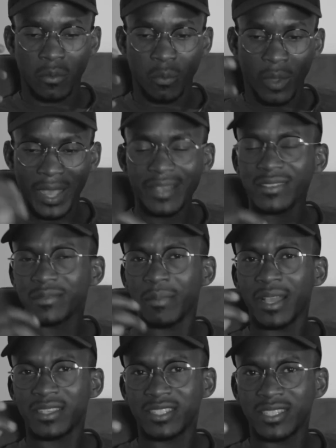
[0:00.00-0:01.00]
Why is
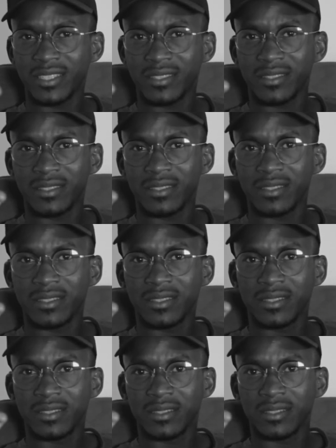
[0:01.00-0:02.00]
my cheese
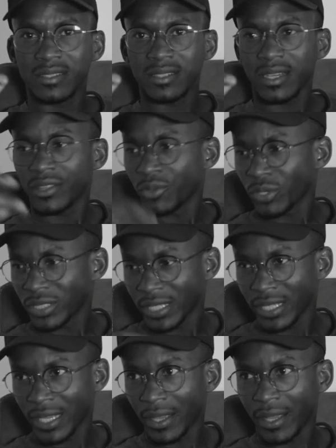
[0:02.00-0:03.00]
not
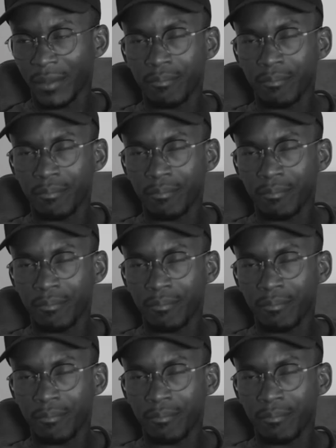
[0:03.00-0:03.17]
here?